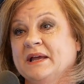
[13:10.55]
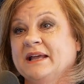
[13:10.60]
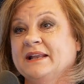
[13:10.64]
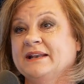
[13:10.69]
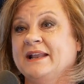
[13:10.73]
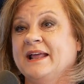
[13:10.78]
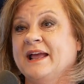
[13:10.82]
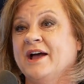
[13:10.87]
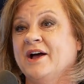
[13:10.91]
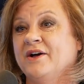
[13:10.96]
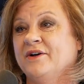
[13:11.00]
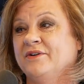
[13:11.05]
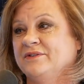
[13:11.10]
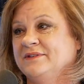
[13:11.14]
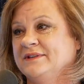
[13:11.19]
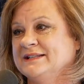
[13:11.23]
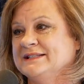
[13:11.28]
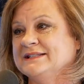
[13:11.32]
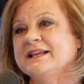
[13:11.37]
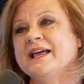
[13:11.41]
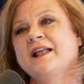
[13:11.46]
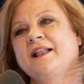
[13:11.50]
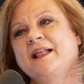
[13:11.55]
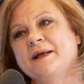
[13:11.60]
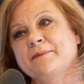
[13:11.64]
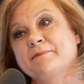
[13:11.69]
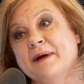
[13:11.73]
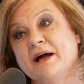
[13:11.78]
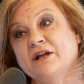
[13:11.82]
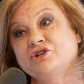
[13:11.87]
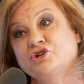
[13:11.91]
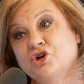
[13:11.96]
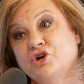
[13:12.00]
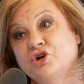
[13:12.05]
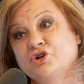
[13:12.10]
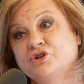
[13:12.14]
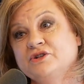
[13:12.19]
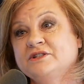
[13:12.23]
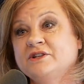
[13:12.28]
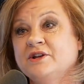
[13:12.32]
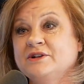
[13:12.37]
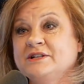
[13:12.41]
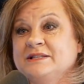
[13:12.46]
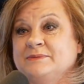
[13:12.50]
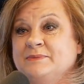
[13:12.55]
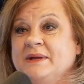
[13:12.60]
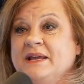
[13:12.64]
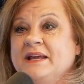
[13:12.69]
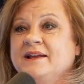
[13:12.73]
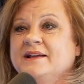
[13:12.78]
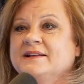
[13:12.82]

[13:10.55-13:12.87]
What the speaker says: And now it's kind of like my turn, so to speak.